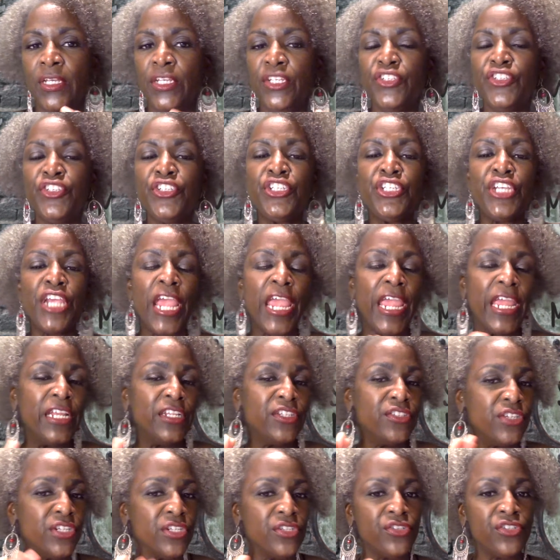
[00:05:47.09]

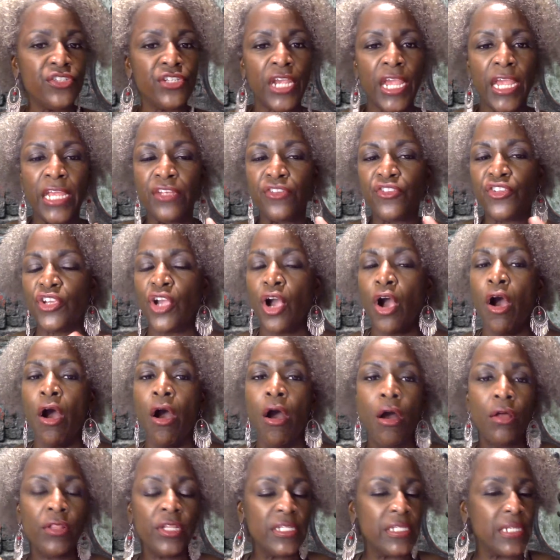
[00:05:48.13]
changing
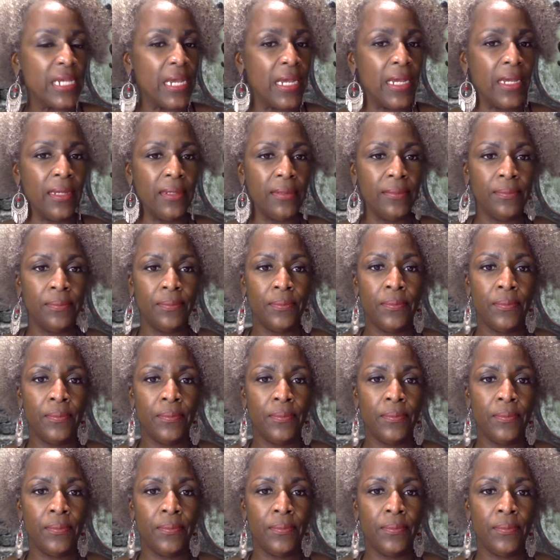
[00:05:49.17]
all the time.